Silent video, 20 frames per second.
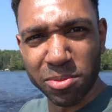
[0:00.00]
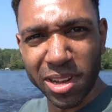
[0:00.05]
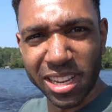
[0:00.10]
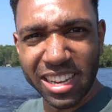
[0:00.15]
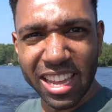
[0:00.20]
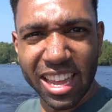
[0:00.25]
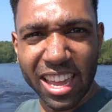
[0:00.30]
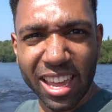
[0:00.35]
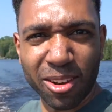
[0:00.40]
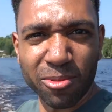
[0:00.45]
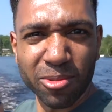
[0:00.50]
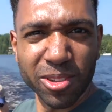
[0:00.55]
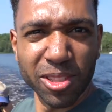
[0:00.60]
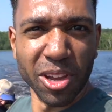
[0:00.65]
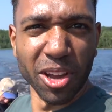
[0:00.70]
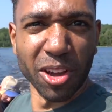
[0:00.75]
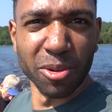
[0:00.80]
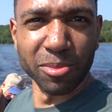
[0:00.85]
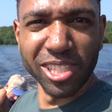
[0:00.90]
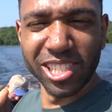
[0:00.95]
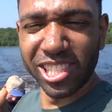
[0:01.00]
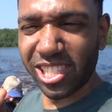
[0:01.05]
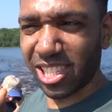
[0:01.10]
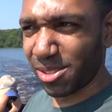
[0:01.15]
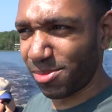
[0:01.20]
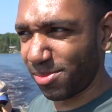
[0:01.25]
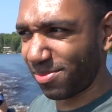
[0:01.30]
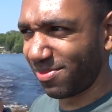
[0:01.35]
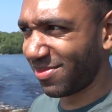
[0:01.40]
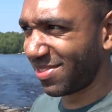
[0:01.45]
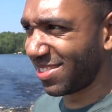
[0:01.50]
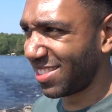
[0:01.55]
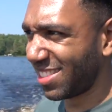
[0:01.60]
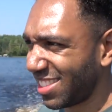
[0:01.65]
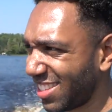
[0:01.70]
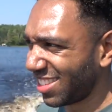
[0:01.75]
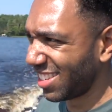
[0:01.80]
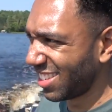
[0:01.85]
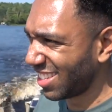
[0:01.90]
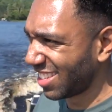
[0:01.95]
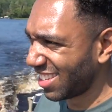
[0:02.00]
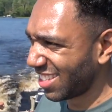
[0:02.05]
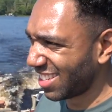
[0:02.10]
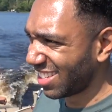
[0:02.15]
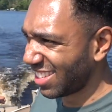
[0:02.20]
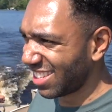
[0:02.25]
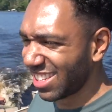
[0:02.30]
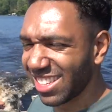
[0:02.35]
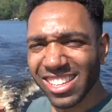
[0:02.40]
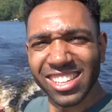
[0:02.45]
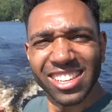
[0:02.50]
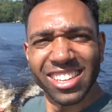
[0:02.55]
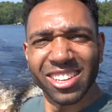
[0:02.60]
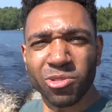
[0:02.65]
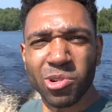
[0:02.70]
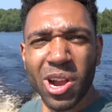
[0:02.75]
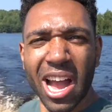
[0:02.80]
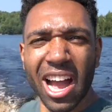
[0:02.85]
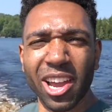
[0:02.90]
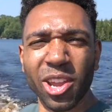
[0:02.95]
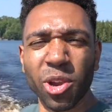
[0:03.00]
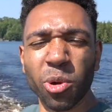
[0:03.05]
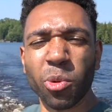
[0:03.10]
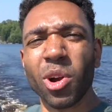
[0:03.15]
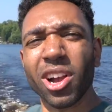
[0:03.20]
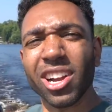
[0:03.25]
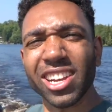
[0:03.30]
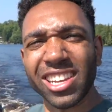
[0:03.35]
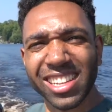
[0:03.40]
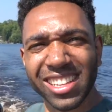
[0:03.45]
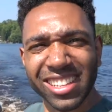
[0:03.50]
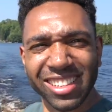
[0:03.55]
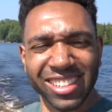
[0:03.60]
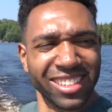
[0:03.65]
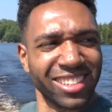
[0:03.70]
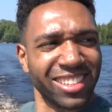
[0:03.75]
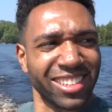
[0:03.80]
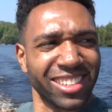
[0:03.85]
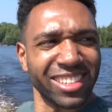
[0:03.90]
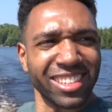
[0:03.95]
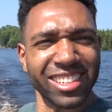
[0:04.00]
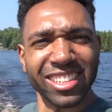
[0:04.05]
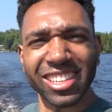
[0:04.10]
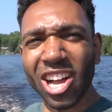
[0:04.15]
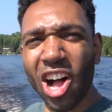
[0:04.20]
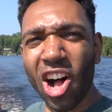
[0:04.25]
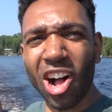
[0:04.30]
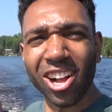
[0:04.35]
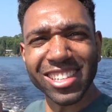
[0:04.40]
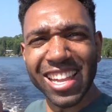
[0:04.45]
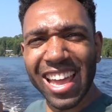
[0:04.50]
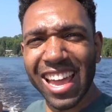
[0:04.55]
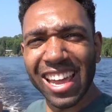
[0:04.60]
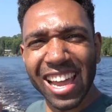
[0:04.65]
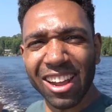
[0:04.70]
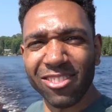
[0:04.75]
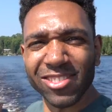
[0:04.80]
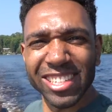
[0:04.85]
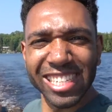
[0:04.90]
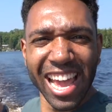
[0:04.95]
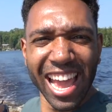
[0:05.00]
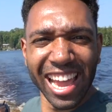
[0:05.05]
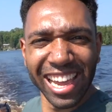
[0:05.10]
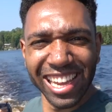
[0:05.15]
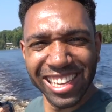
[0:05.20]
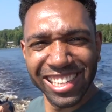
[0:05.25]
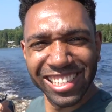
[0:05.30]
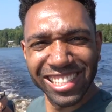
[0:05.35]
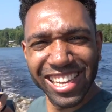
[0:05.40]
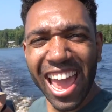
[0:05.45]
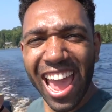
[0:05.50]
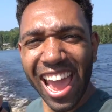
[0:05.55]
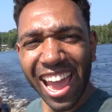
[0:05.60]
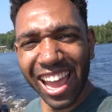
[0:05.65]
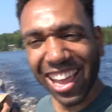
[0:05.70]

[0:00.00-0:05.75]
with my dad, with the homie Jim. We're out here working all day, every day, yeah.